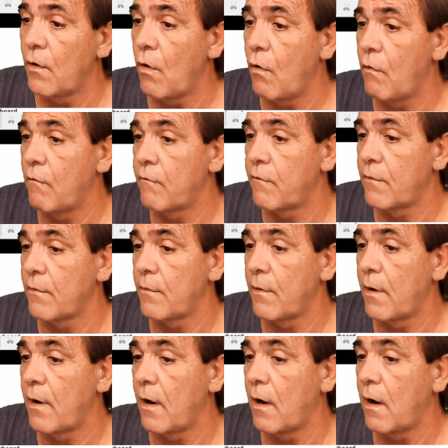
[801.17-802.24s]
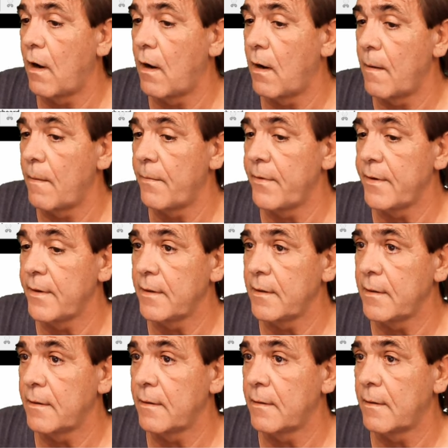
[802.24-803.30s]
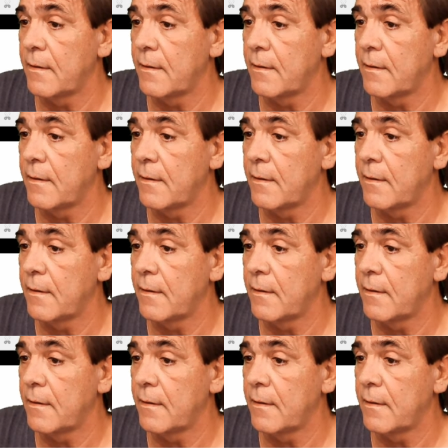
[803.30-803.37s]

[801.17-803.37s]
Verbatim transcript: over on the